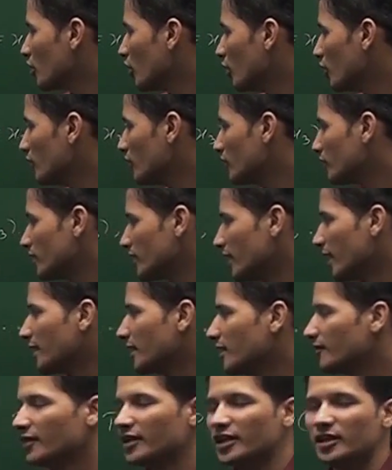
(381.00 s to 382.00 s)
of
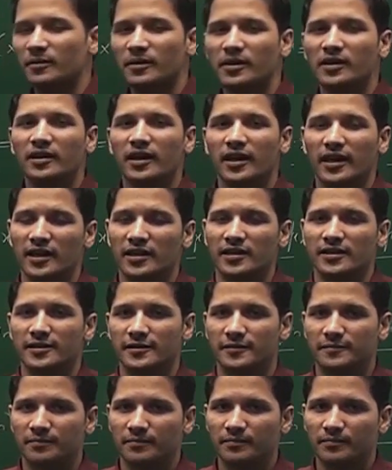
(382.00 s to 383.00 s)
random variable
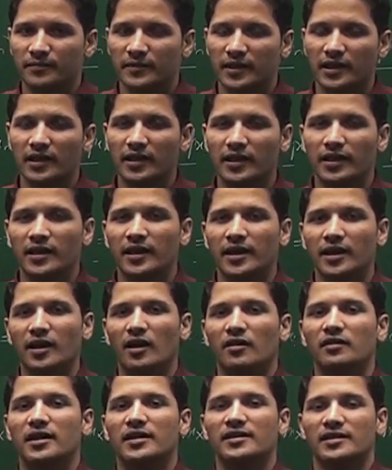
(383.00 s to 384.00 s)
x.
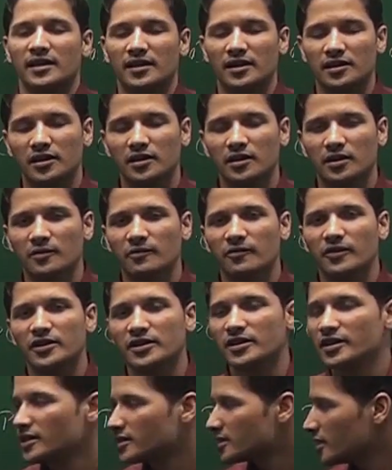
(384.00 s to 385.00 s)
Now there's another term
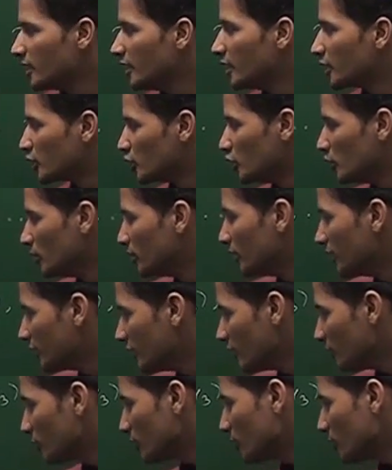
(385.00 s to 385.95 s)
which is cumulative